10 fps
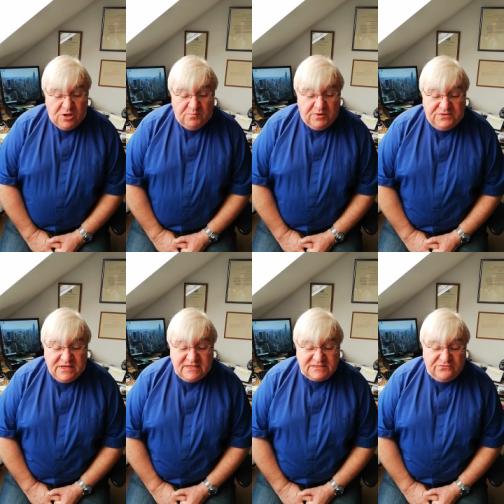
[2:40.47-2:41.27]
but
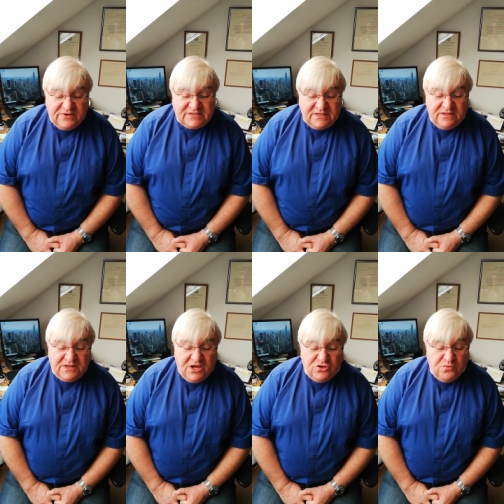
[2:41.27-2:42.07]
these are written
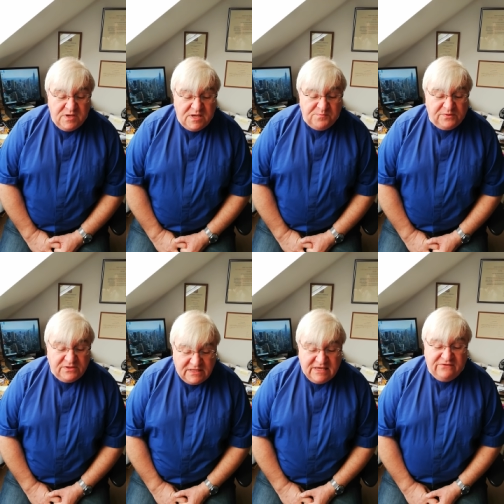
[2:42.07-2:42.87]
that you may
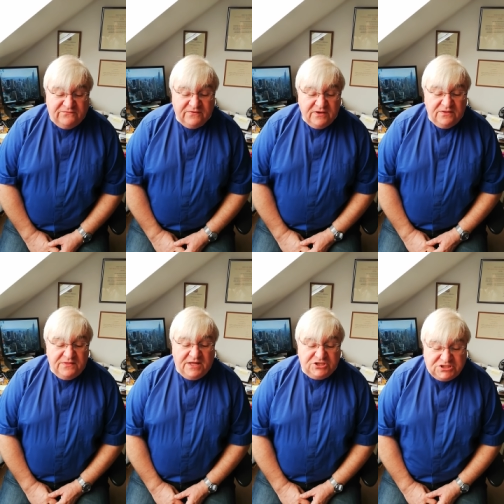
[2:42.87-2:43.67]
believe
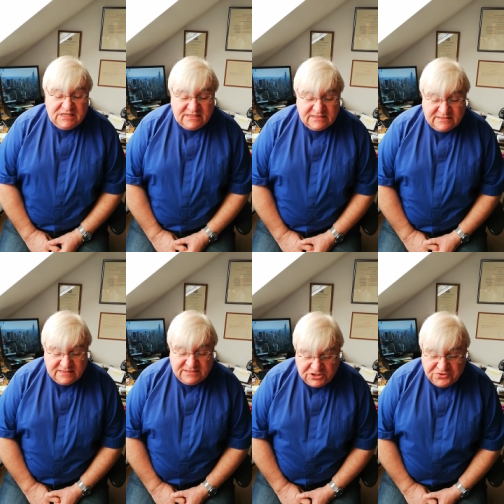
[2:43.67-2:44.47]
that Jesus
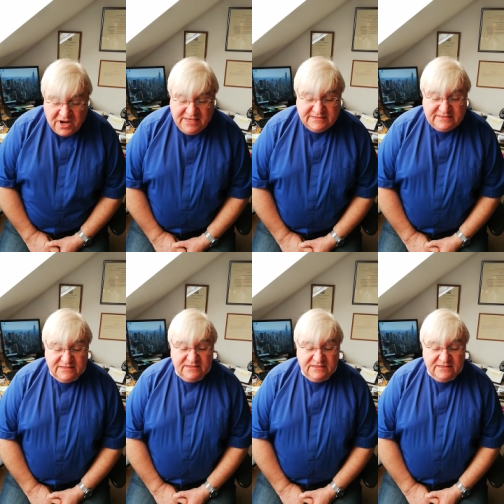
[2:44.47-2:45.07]
is the Christ,